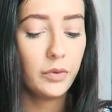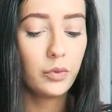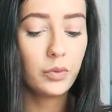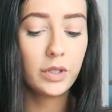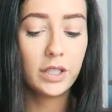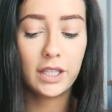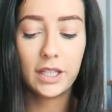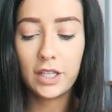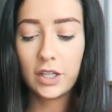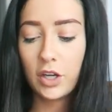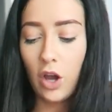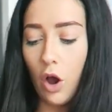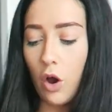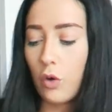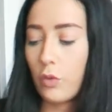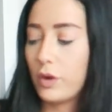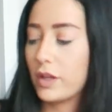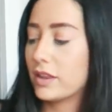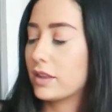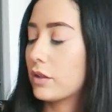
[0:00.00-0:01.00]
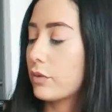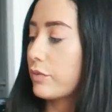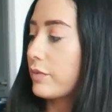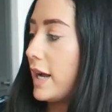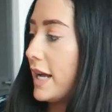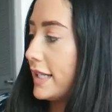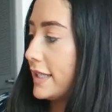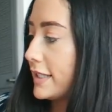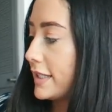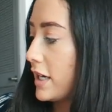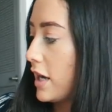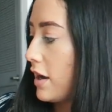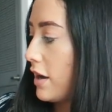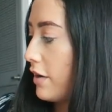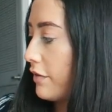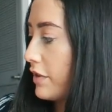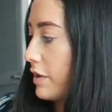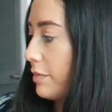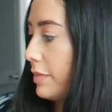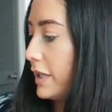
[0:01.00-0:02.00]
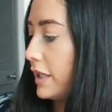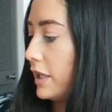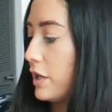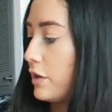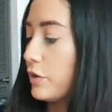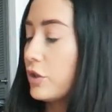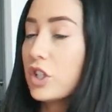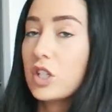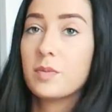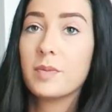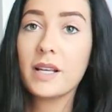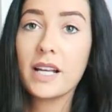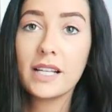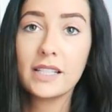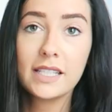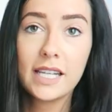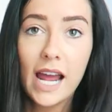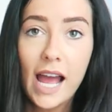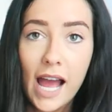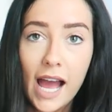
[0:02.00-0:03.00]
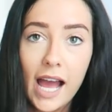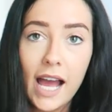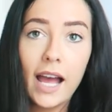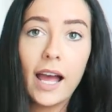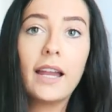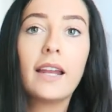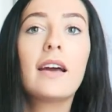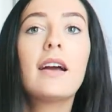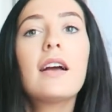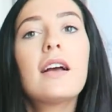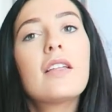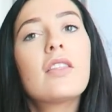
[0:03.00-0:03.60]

really go with the rest of the pillows just because it had